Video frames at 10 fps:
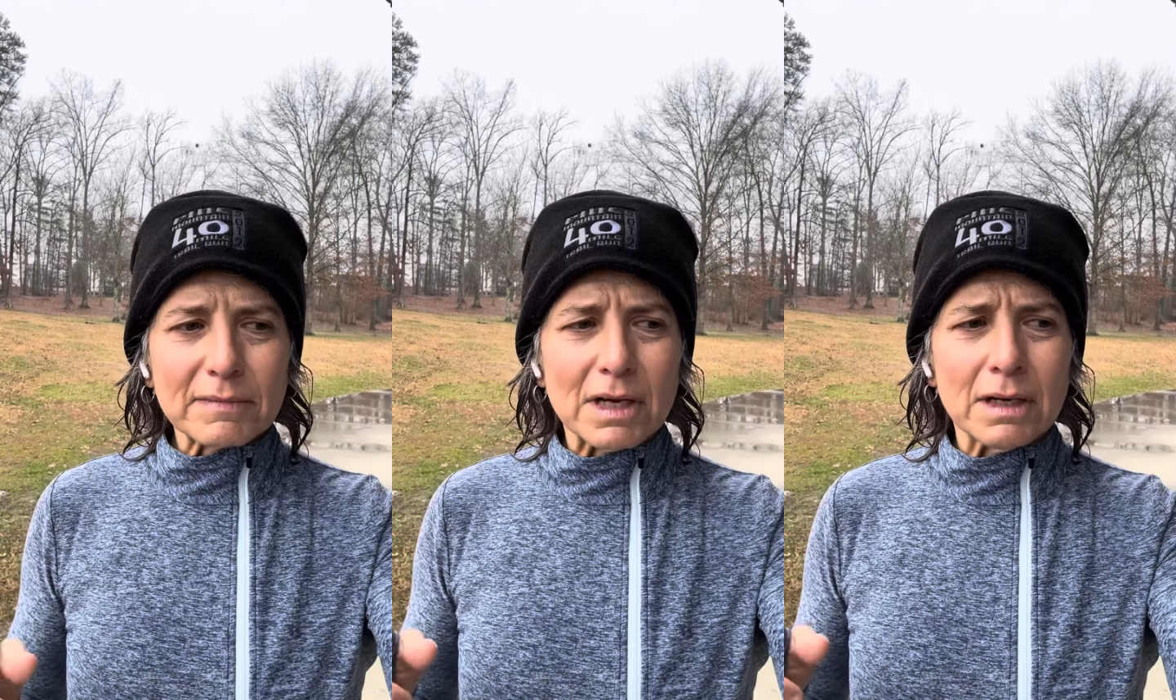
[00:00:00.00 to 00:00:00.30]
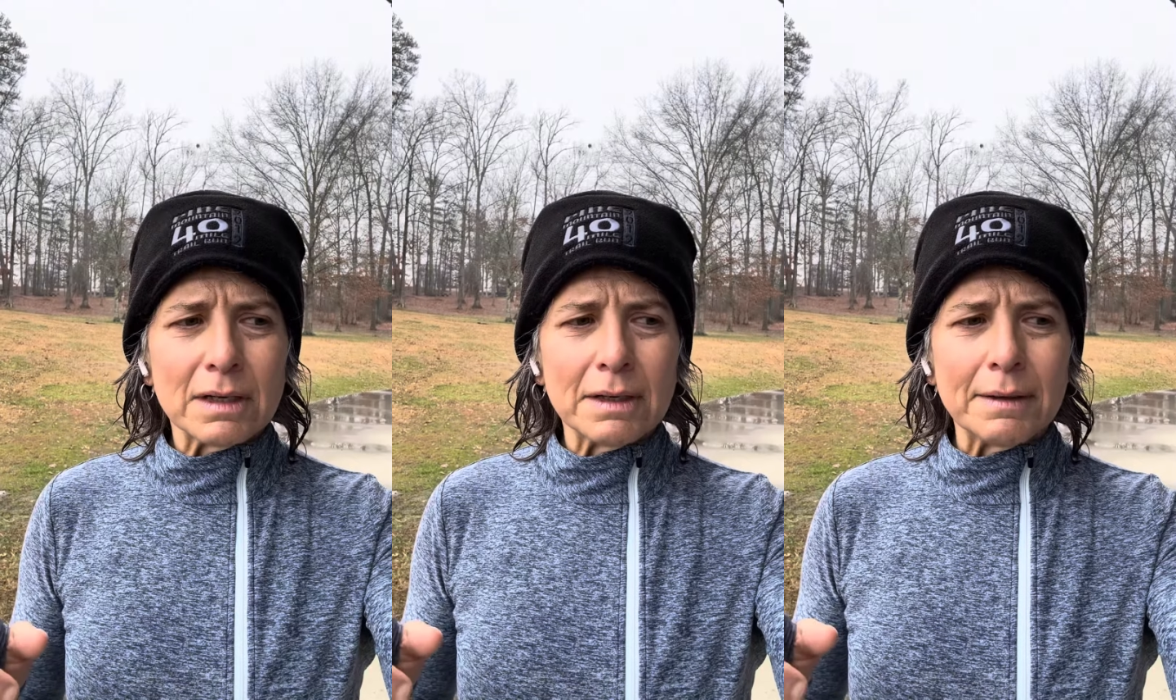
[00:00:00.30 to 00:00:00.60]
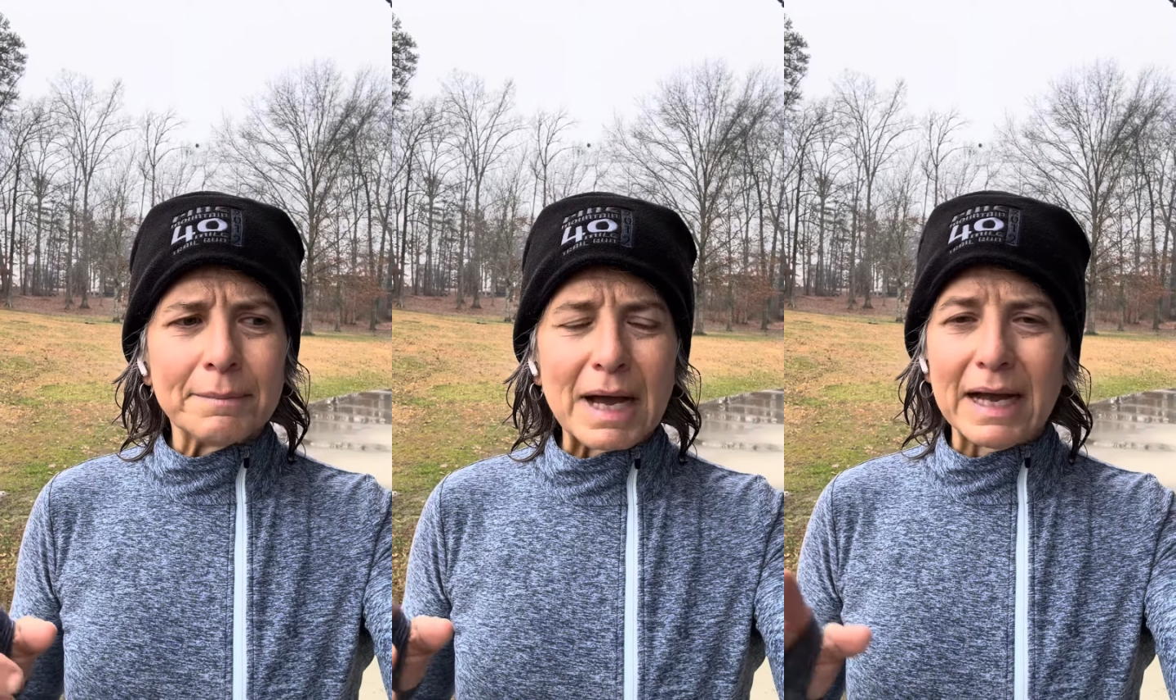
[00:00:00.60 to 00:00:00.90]

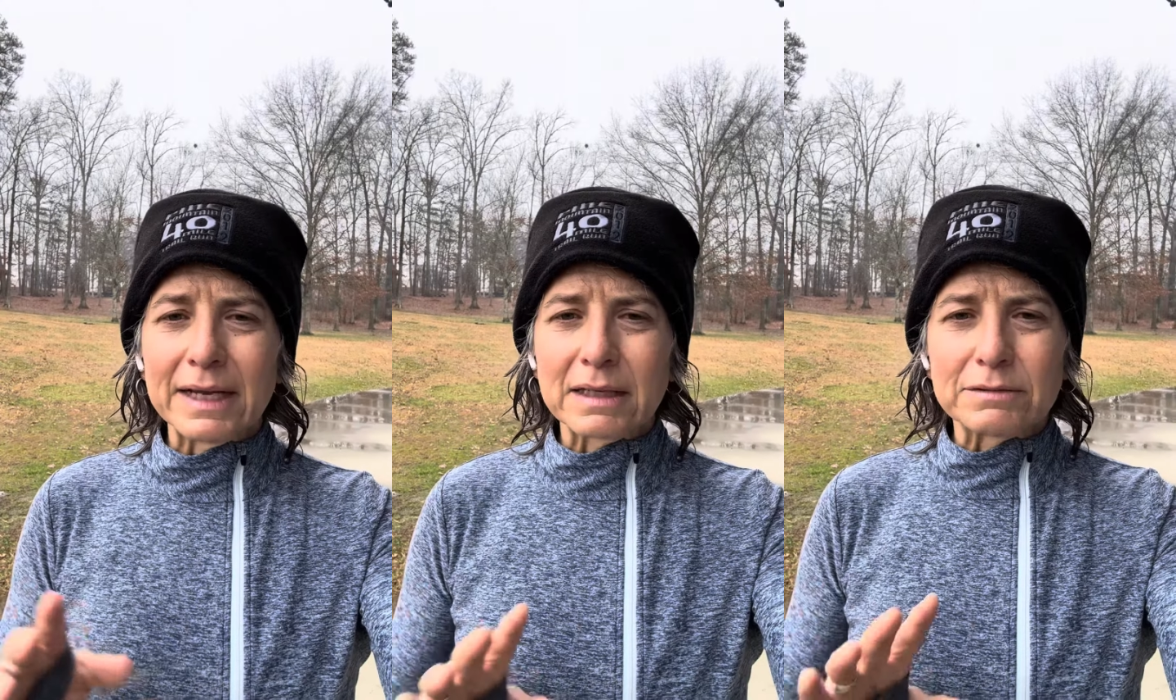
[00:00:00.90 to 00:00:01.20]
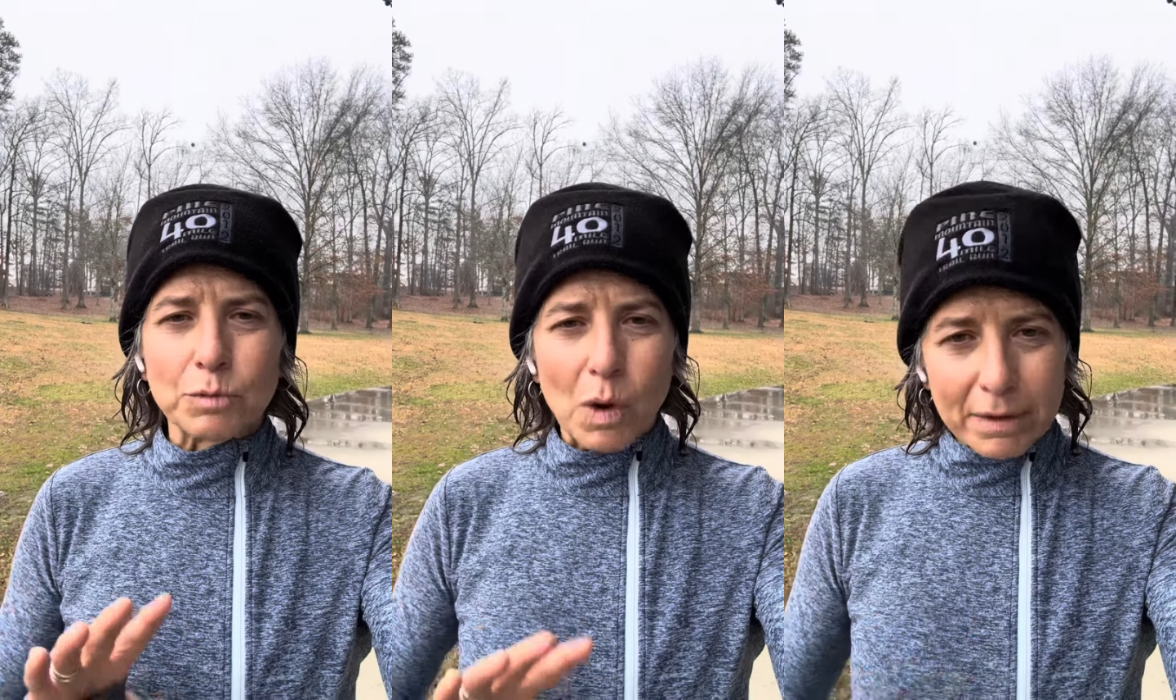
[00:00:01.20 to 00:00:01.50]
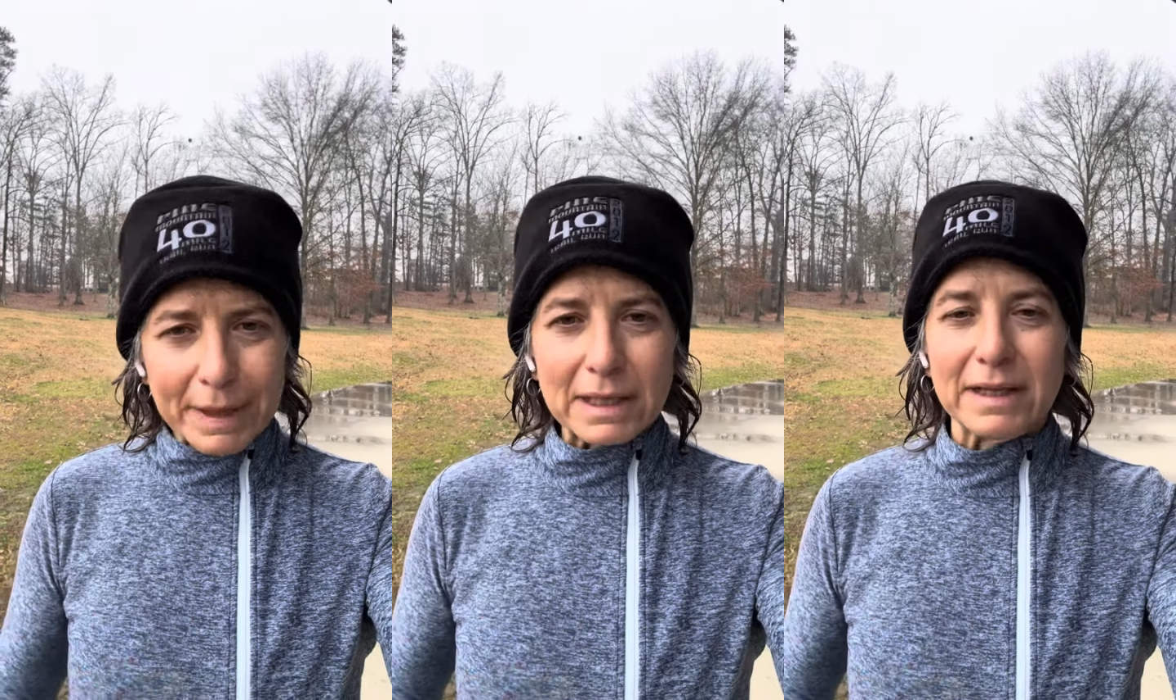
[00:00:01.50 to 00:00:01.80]
I walk
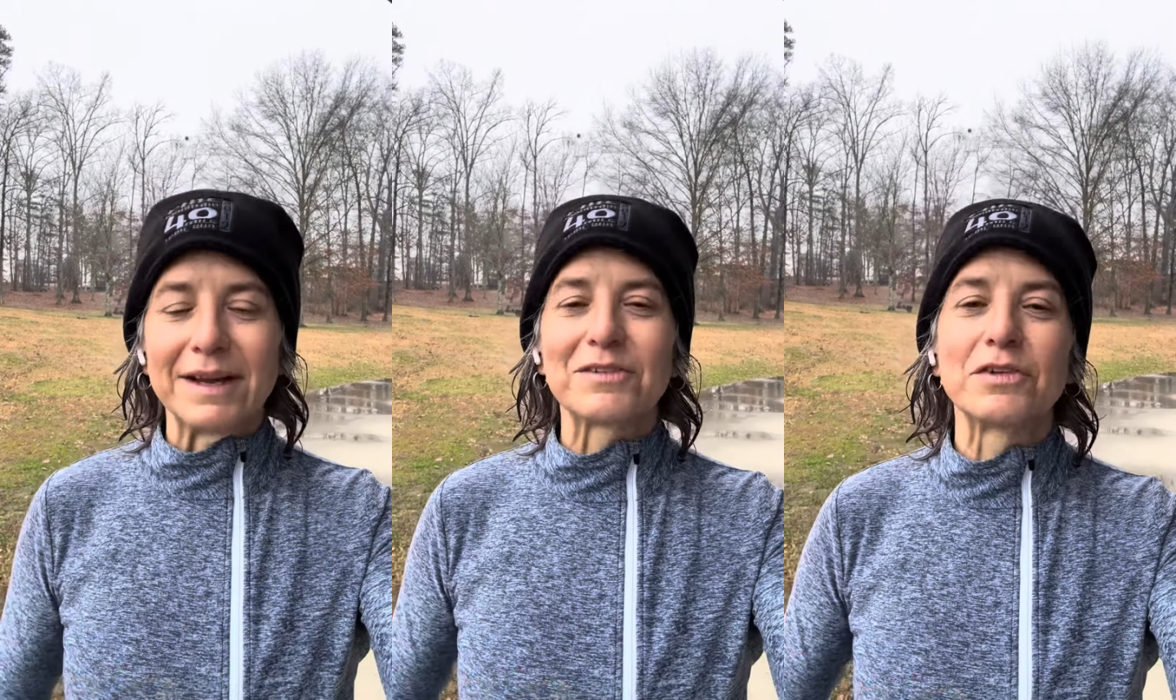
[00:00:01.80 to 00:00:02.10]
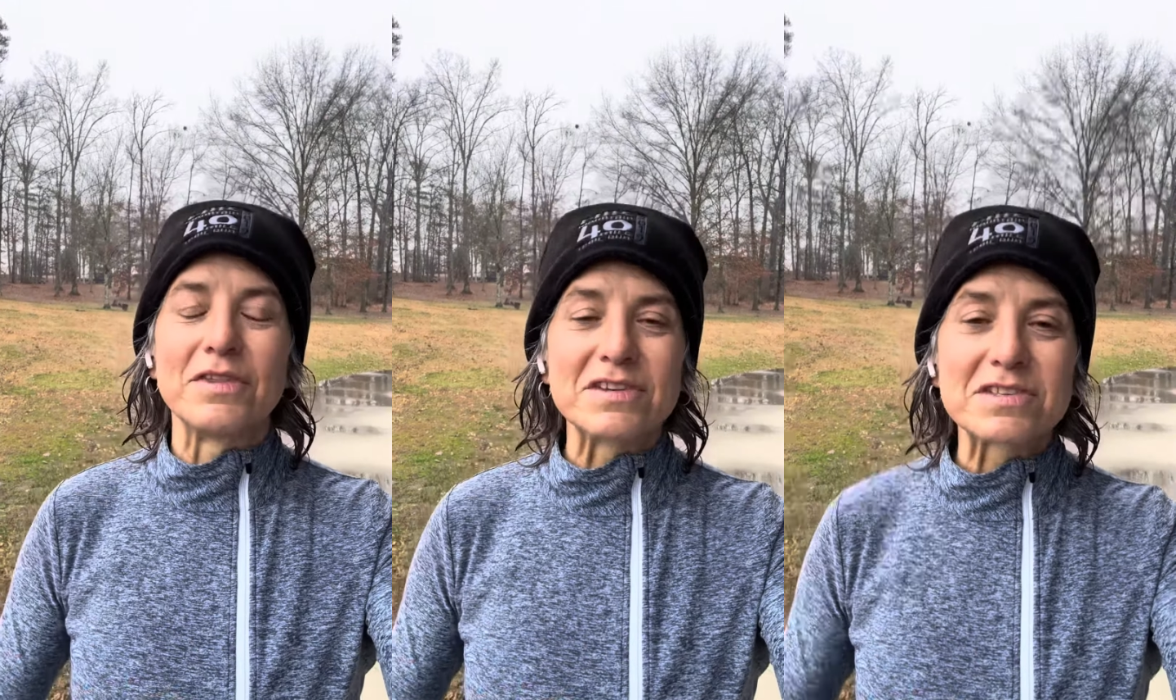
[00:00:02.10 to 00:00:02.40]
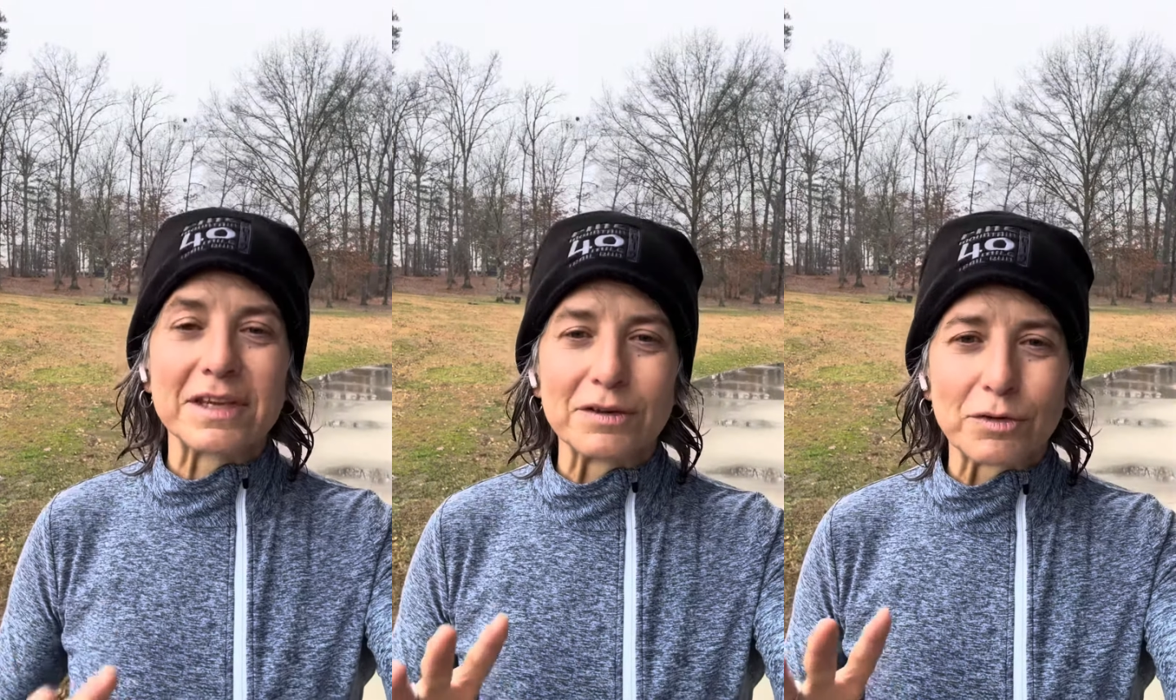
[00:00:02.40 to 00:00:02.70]
my clients through this
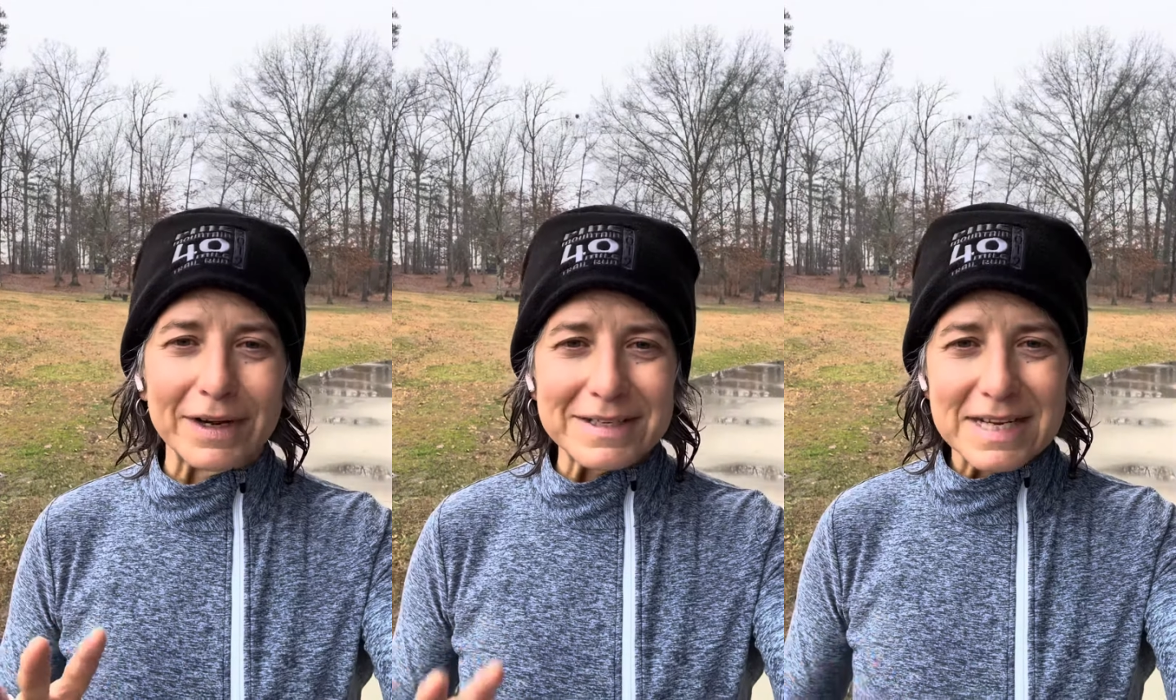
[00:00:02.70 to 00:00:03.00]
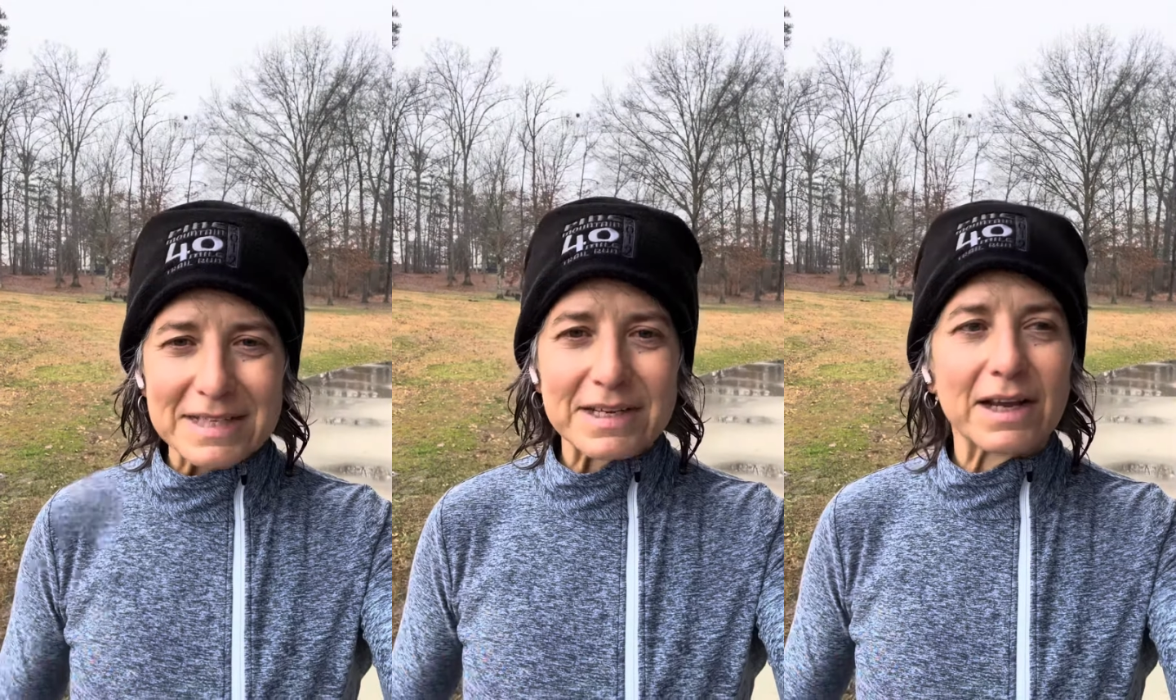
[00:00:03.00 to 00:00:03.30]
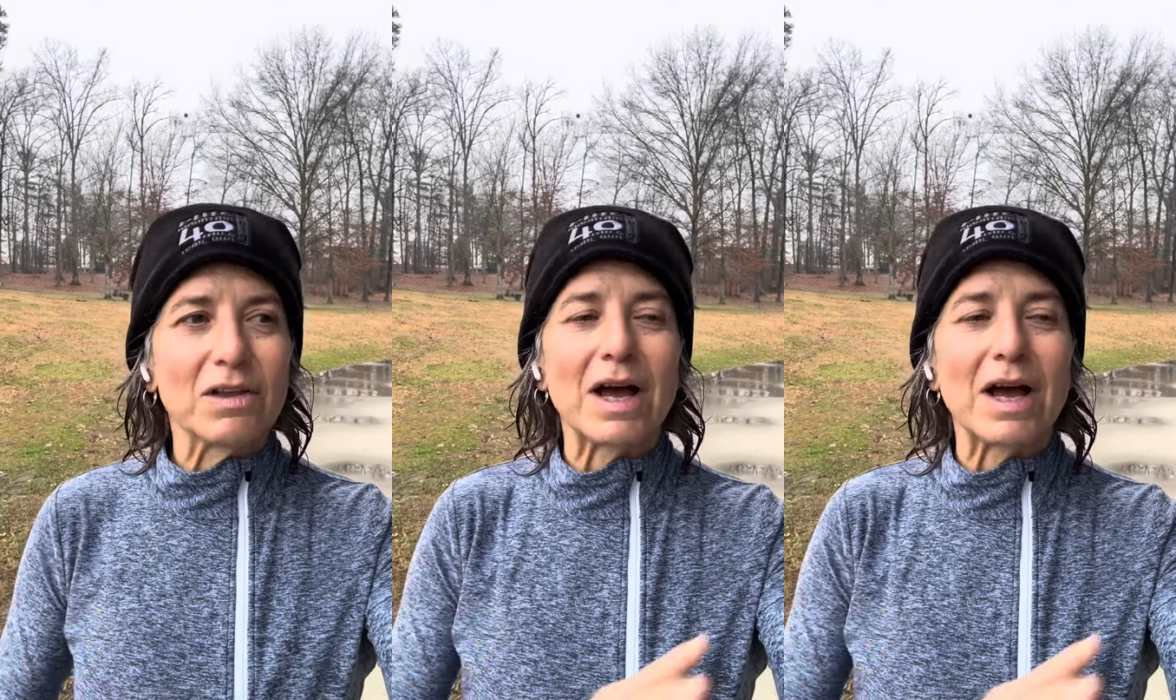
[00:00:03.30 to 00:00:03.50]
in great detail.